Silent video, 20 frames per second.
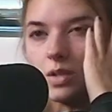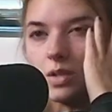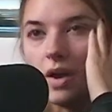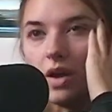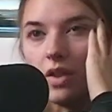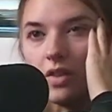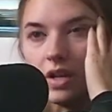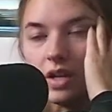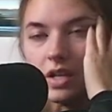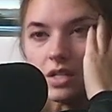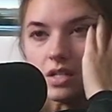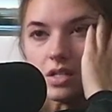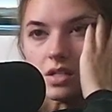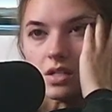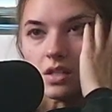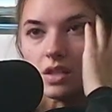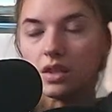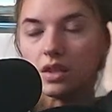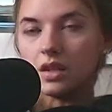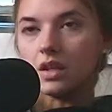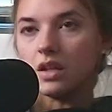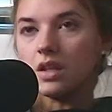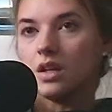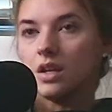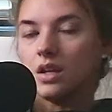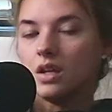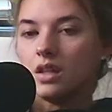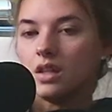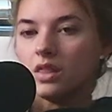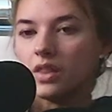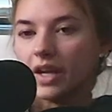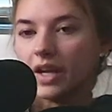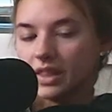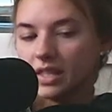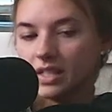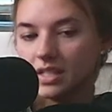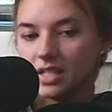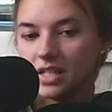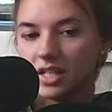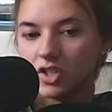about this, like,
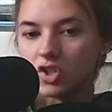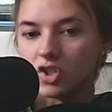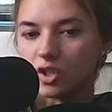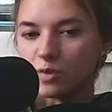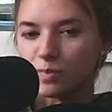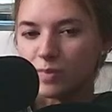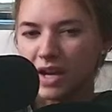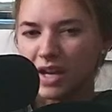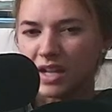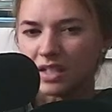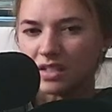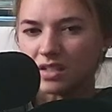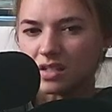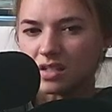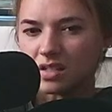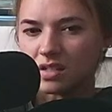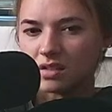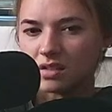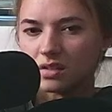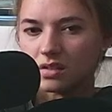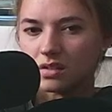the teachers' pets,